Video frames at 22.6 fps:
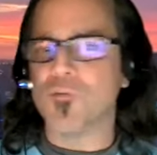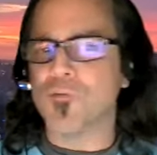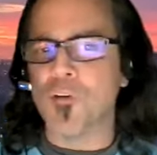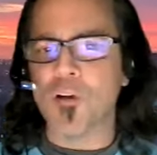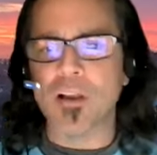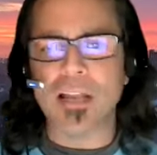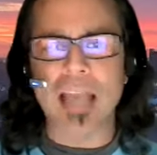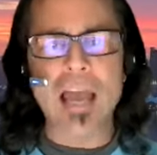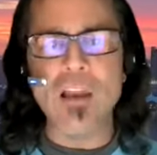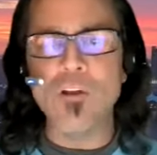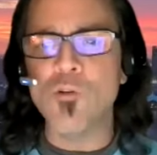
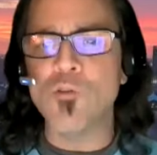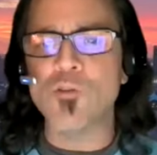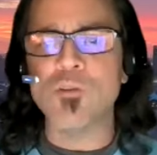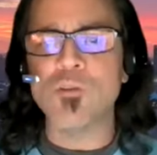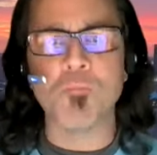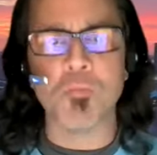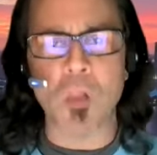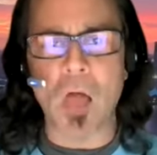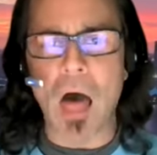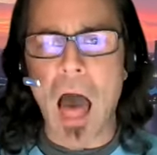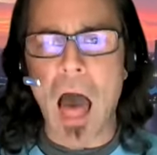Forget who's
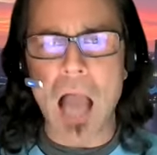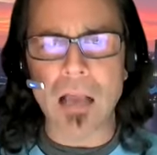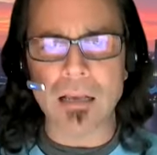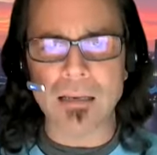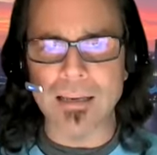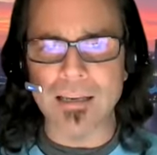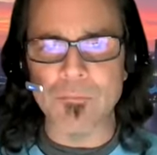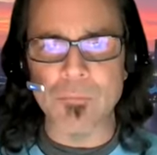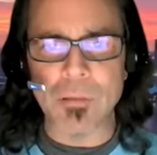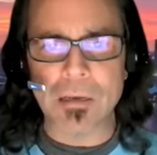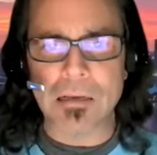
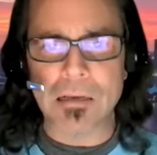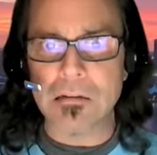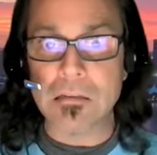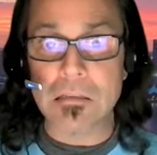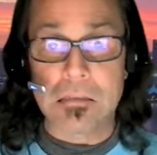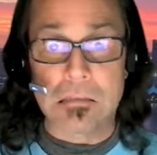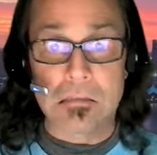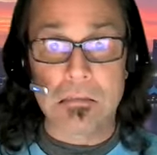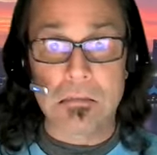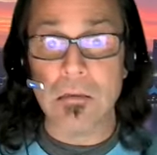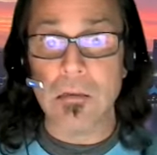blocking
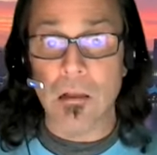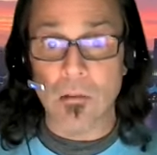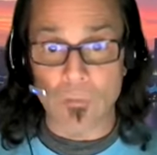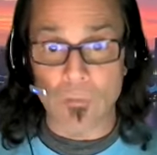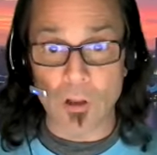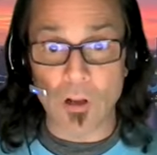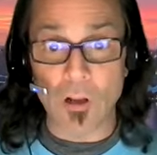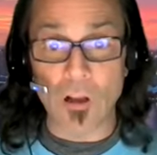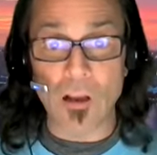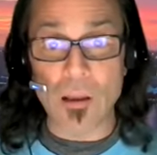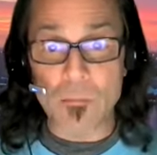because
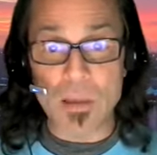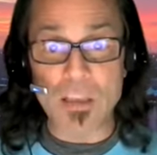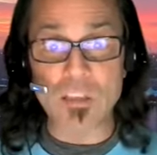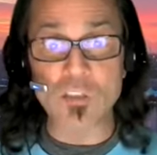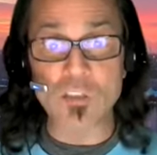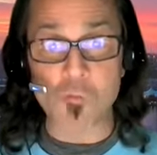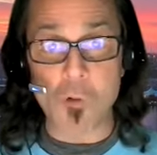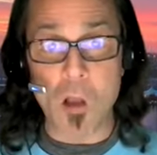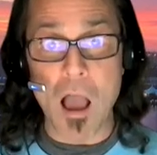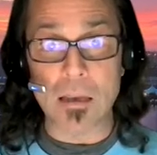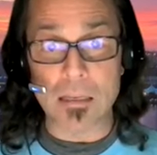they're going to
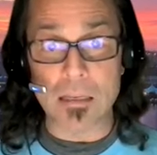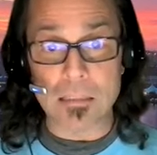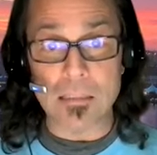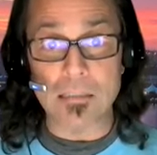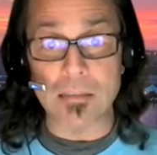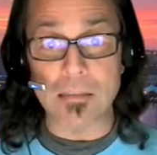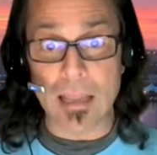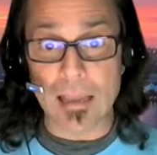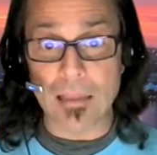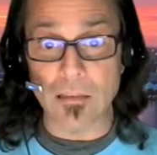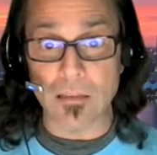miss Ronnie
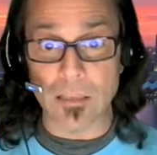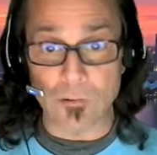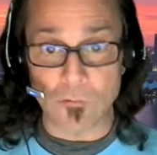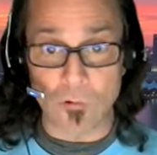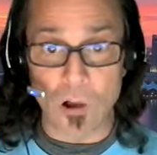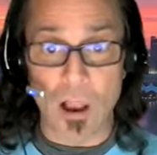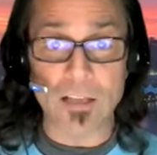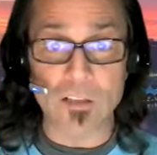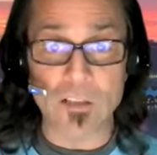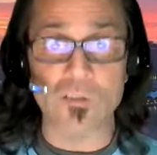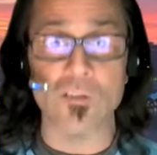Stanley,
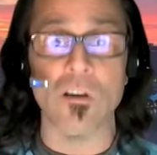right?